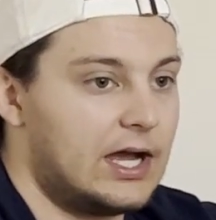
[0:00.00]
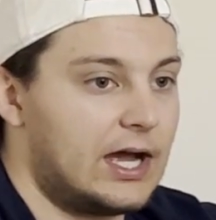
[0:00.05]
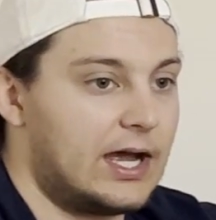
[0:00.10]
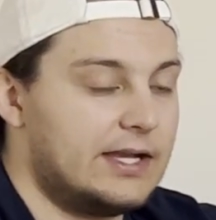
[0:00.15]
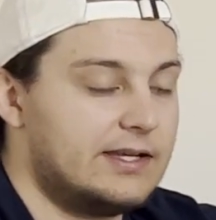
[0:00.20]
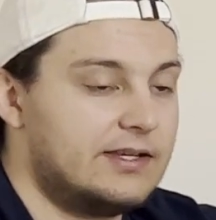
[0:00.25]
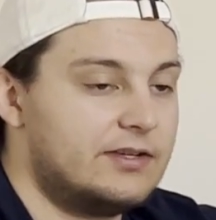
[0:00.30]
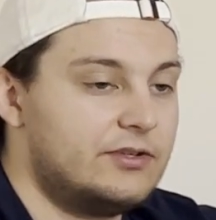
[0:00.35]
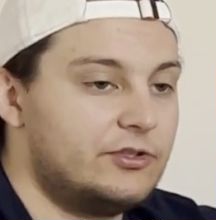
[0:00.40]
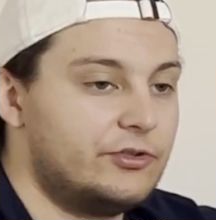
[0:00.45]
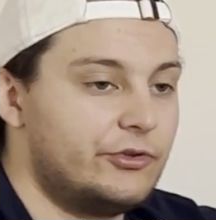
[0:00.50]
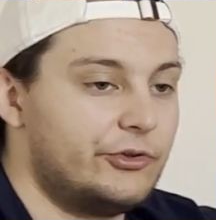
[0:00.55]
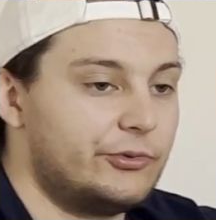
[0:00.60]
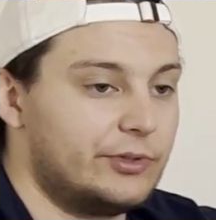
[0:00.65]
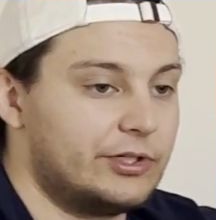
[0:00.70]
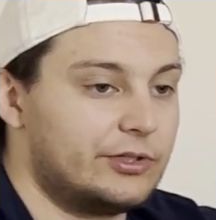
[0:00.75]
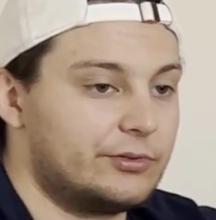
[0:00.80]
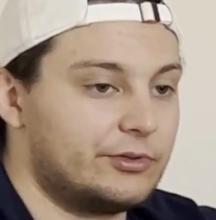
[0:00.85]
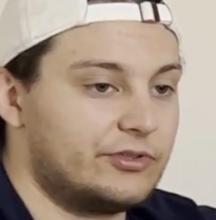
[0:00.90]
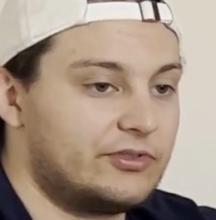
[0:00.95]
I didn't do the
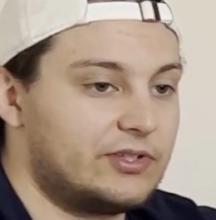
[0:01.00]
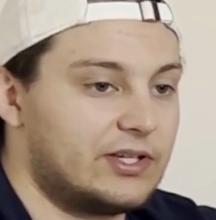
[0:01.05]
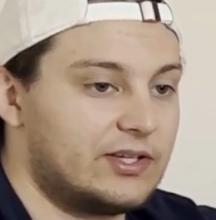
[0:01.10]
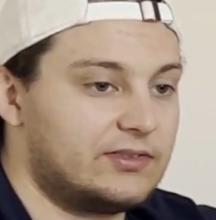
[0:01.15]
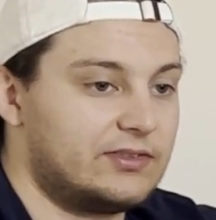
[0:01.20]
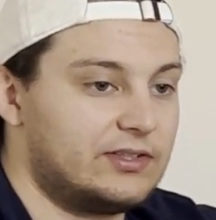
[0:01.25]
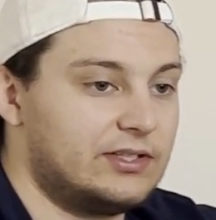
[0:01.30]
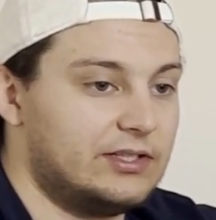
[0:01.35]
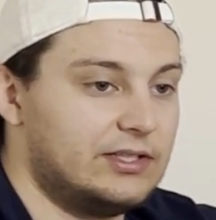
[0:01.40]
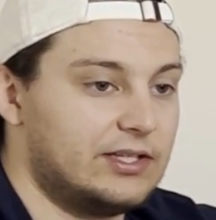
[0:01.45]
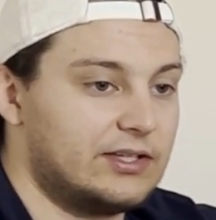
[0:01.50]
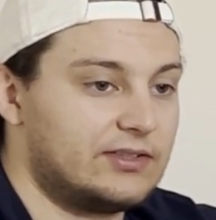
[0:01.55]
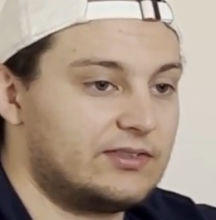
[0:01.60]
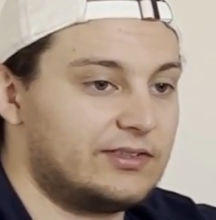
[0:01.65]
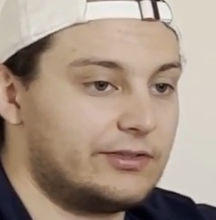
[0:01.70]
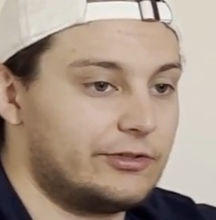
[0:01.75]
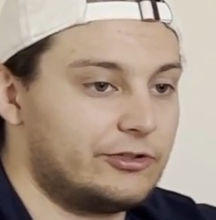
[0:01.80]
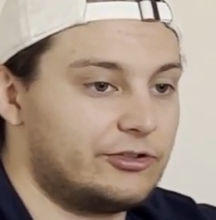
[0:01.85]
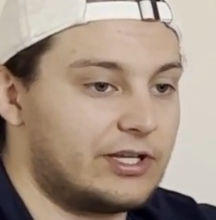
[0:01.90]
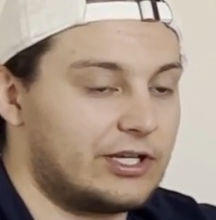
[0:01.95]
rigorous testing
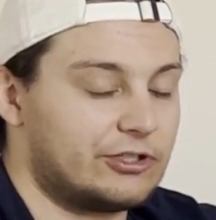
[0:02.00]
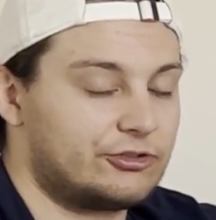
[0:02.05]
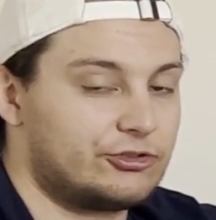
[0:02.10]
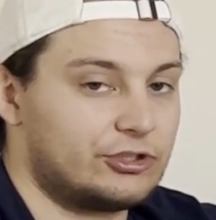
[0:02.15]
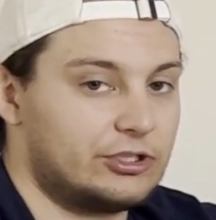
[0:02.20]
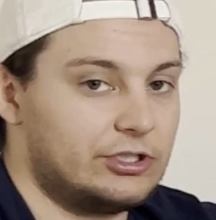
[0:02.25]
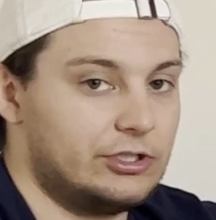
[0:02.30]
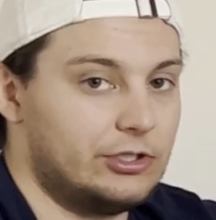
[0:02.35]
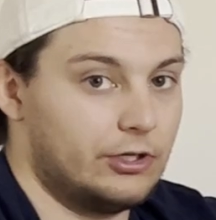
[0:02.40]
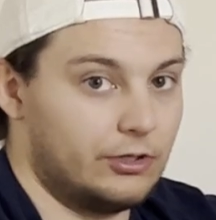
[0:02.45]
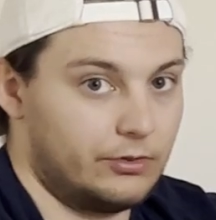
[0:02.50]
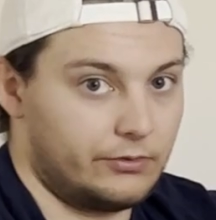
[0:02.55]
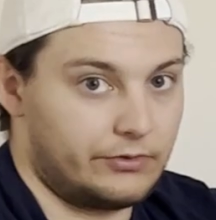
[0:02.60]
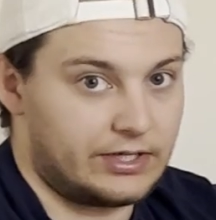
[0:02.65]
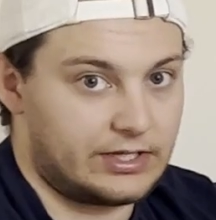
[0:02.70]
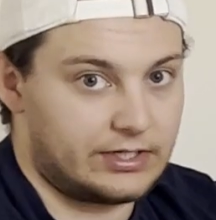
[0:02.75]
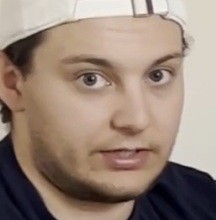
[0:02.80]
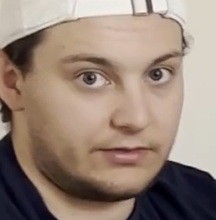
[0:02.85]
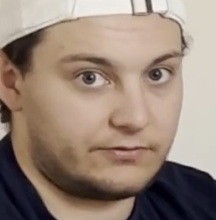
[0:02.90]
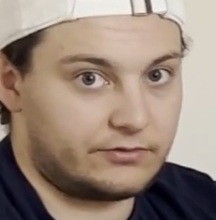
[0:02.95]
necessary to actually know
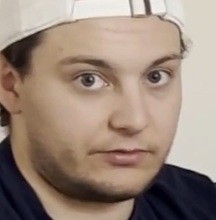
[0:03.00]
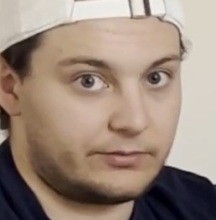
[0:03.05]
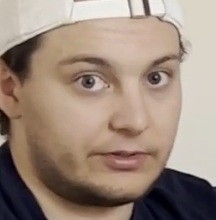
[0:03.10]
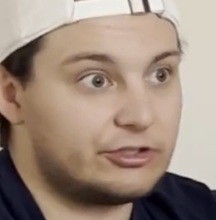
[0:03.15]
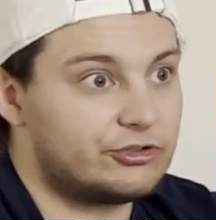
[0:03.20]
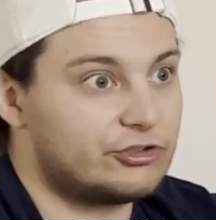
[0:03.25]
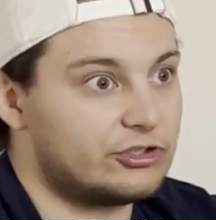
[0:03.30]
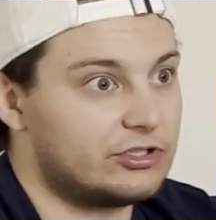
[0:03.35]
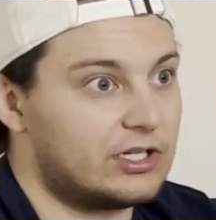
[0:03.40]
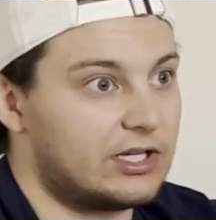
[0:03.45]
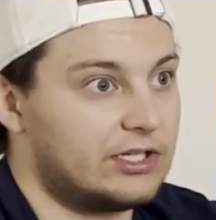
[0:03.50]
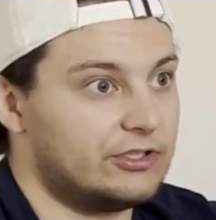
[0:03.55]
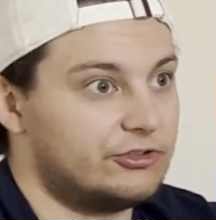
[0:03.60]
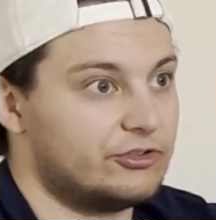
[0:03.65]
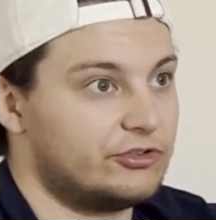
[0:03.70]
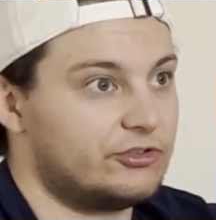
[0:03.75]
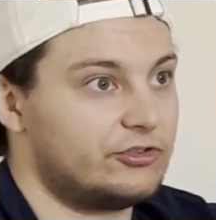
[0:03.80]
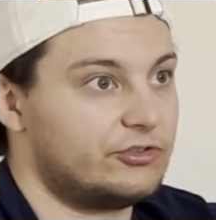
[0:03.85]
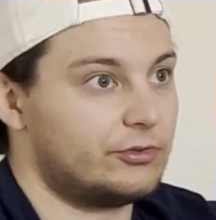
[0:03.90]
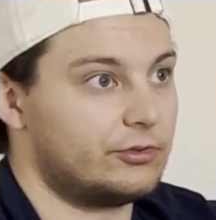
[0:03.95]
that information. I
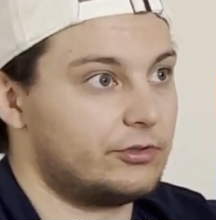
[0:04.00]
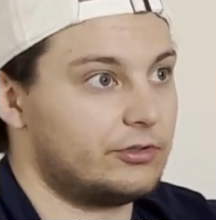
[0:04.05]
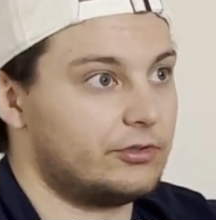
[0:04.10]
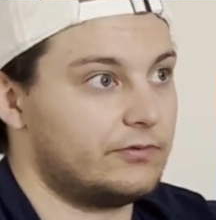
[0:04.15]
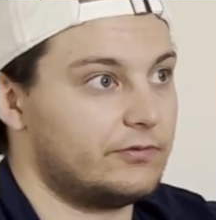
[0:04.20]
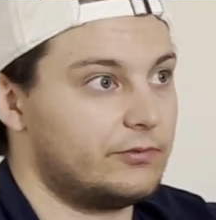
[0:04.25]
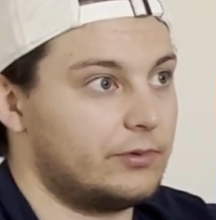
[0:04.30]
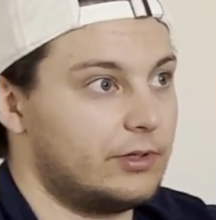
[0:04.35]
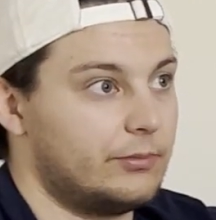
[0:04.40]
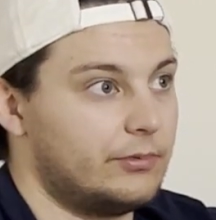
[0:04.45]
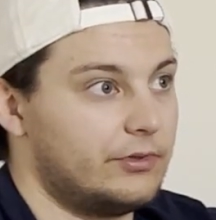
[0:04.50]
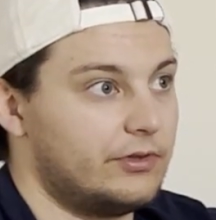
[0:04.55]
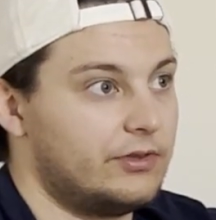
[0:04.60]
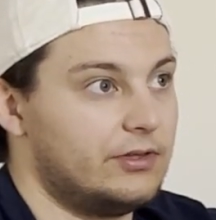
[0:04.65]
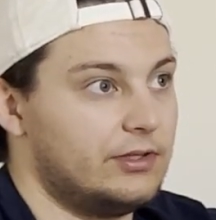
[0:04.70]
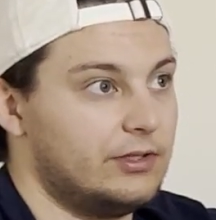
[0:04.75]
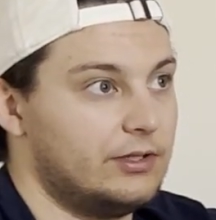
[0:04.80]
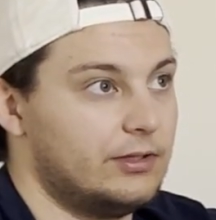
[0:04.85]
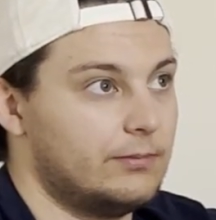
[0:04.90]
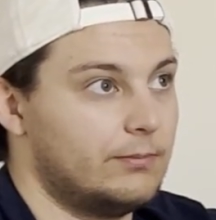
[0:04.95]
just sort of went with
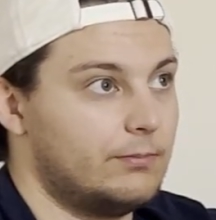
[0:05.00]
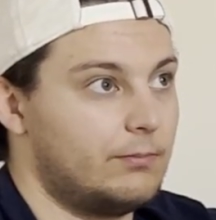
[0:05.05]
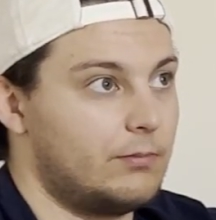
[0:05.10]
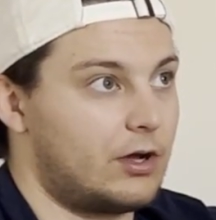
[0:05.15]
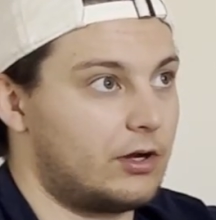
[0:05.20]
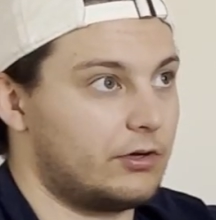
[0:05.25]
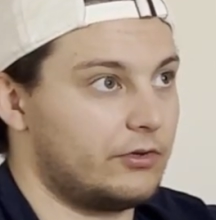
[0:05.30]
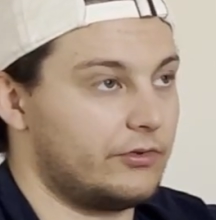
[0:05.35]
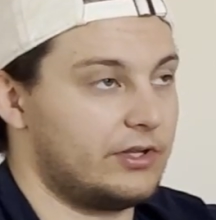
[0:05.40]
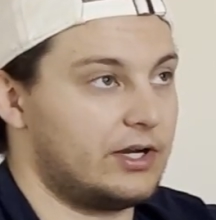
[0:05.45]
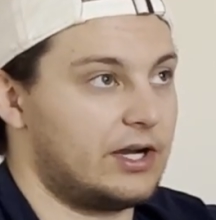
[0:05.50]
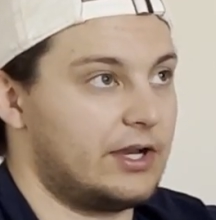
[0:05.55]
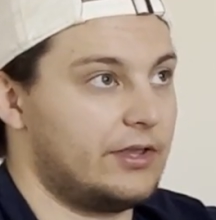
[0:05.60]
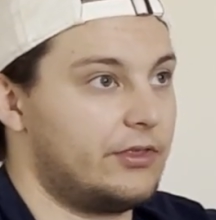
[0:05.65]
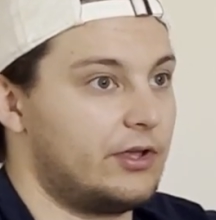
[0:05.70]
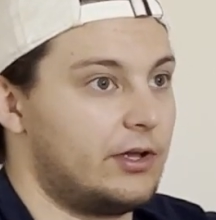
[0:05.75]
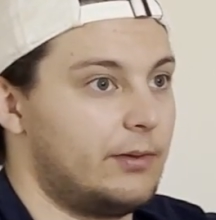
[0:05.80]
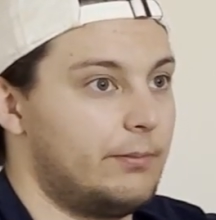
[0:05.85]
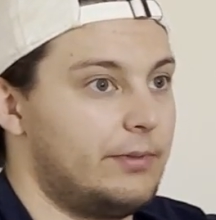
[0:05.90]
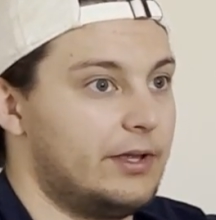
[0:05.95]
the model that I
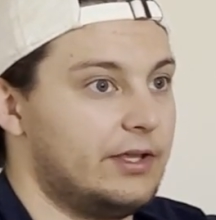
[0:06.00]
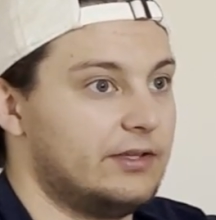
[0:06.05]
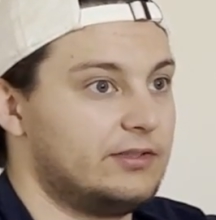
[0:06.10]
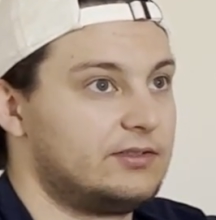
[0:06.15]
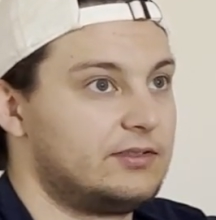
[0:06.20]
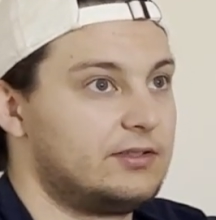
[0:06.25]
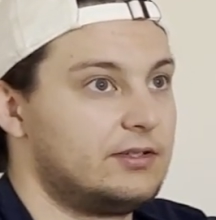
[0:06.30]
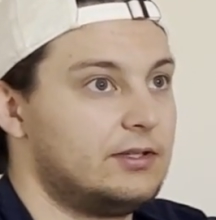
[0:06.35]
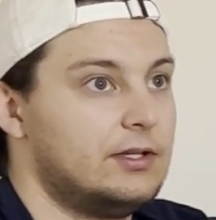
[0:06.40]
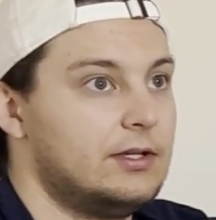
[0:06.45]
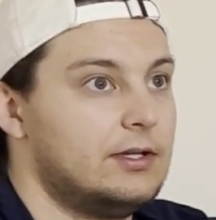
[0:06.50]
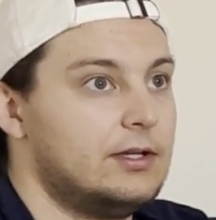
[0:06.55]
thought best.